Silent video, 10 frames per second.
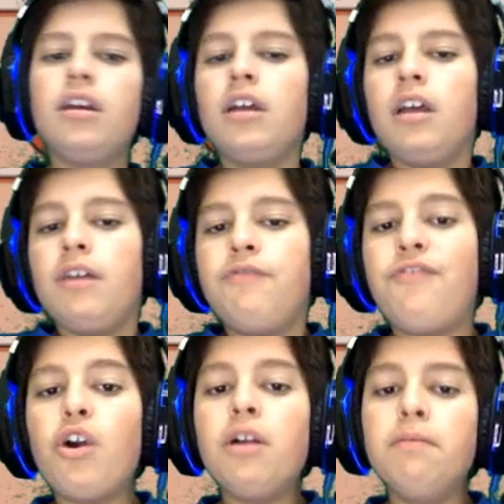
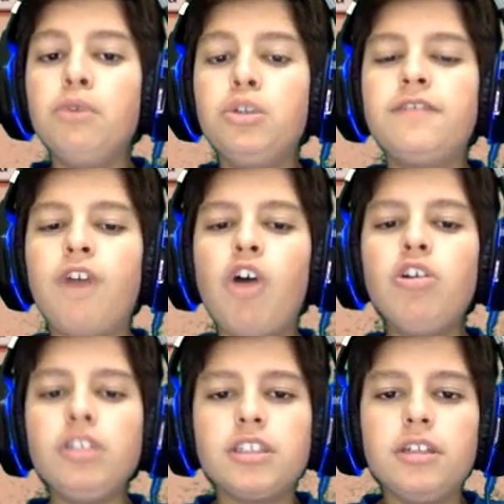4
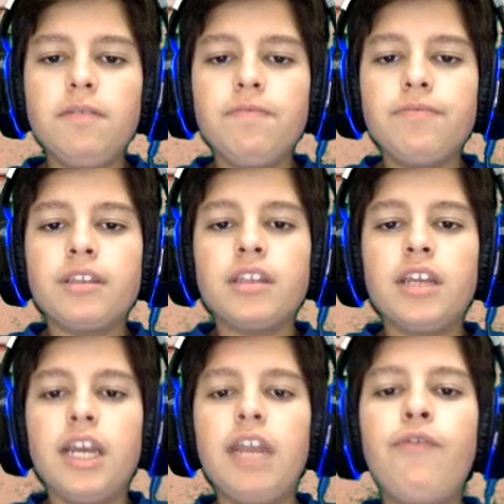Mutavaults,
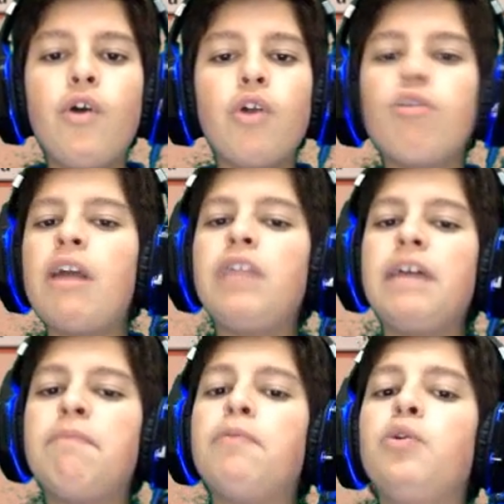and 4
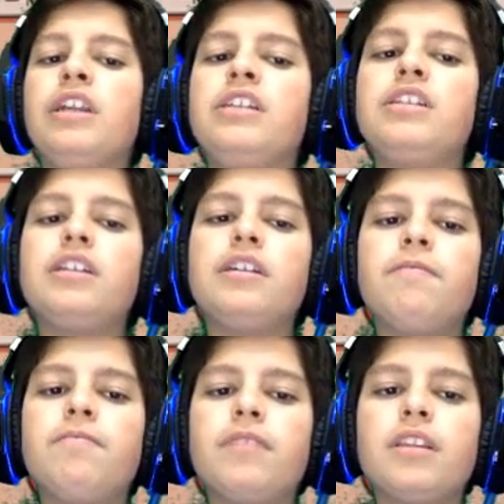Ramunap Ruins.
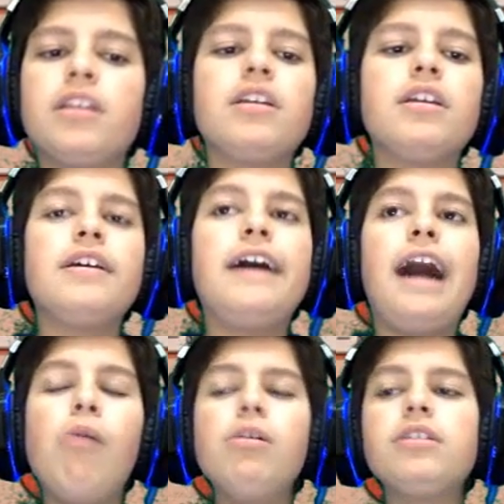
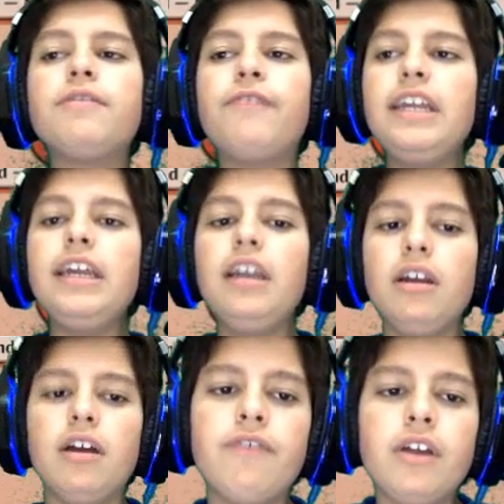I was thinking
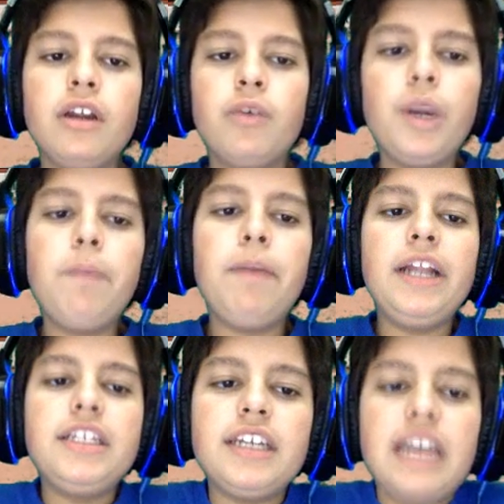of
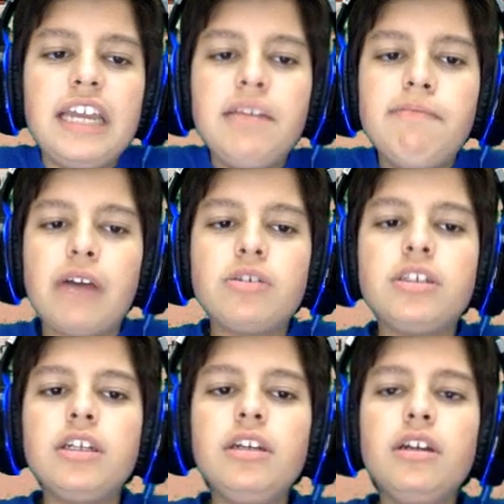replacing a
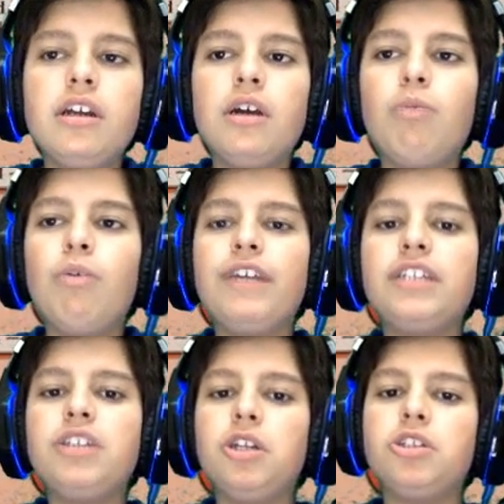mountain with a
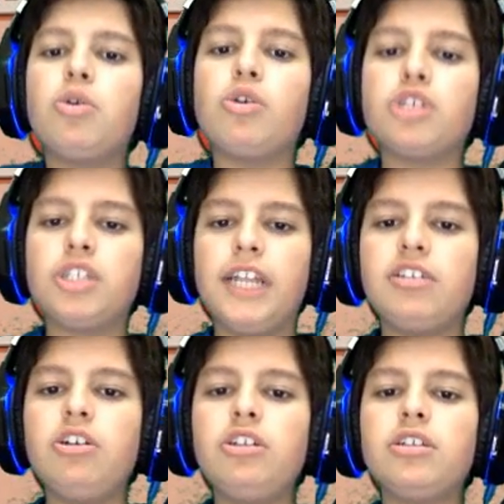sun-scorched
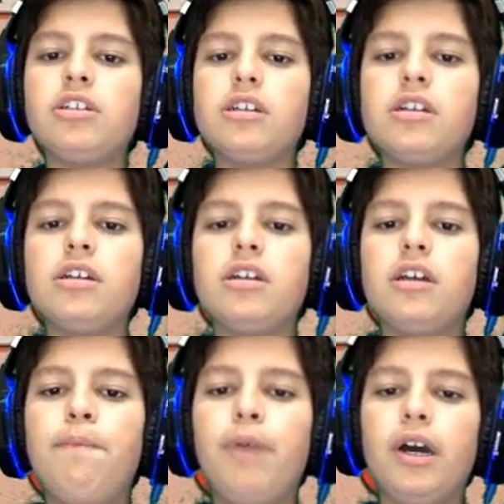desert,
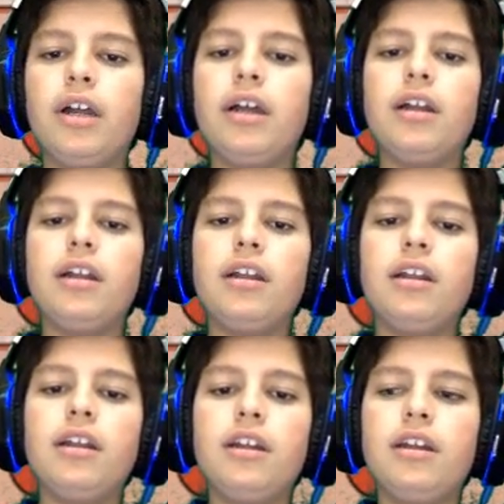but
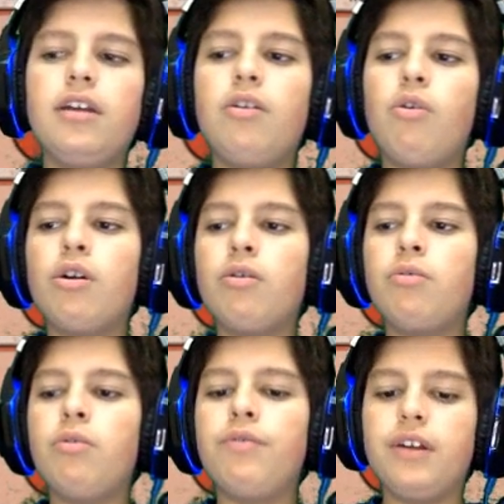or with